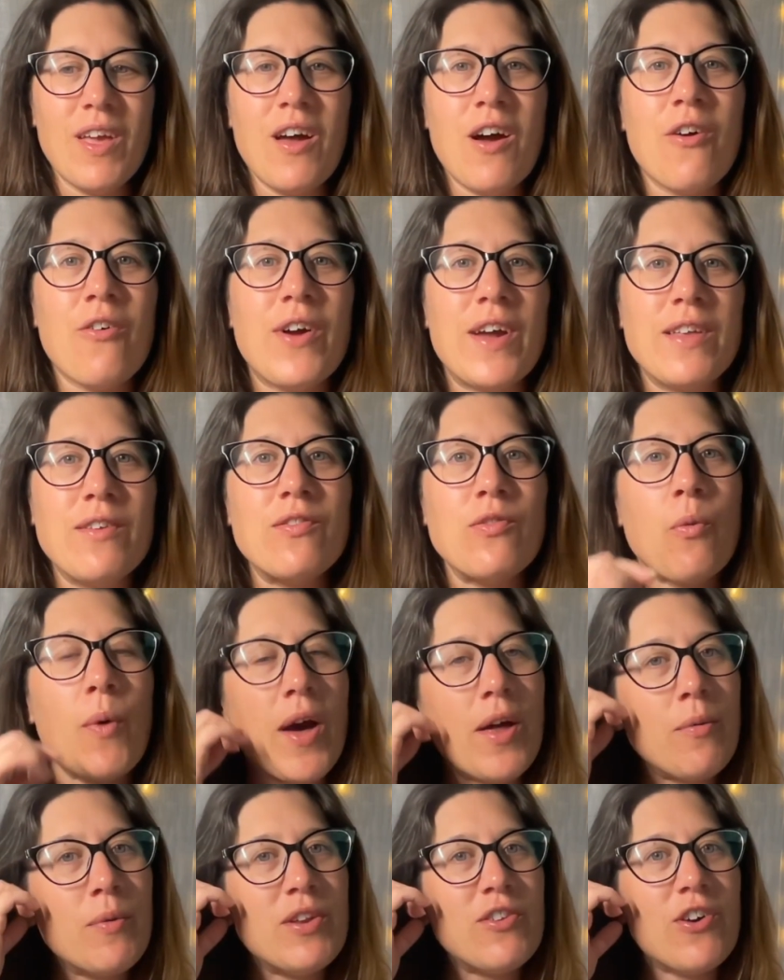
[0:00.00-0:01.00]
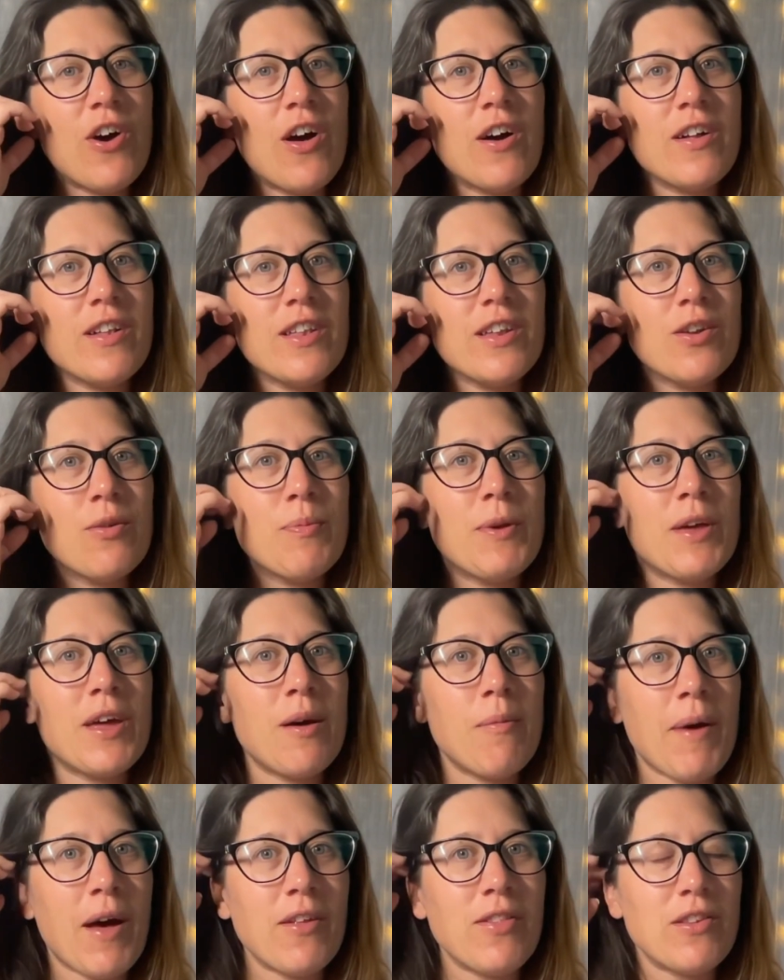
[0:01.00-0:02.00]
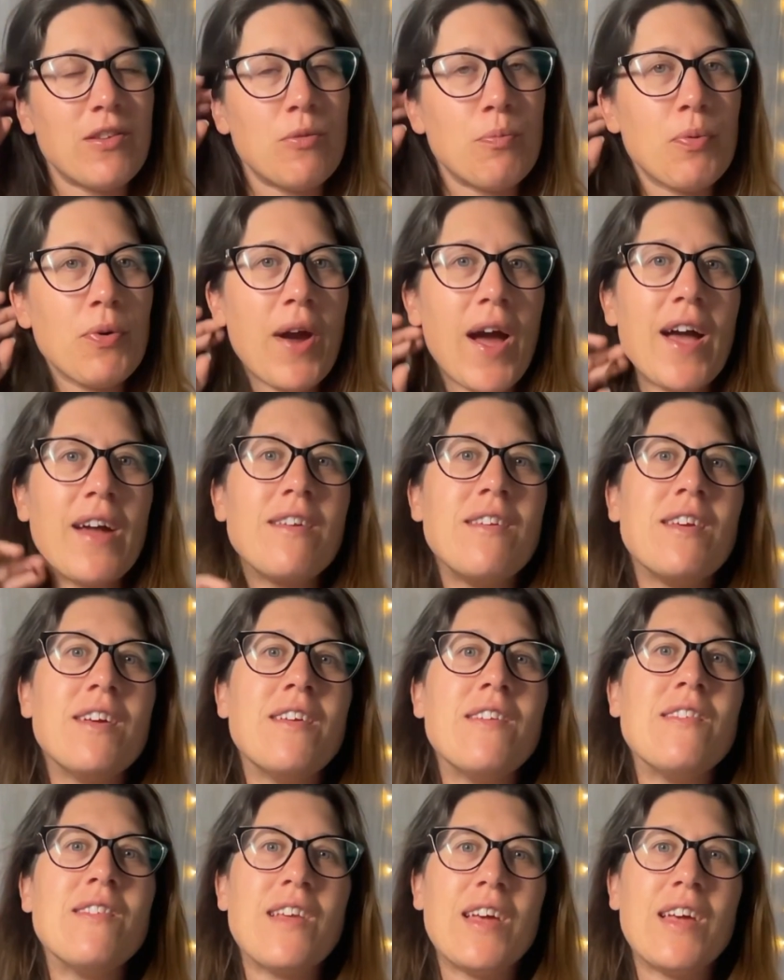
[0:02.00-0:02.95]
All right, so why don't we talk a little bit about this practice?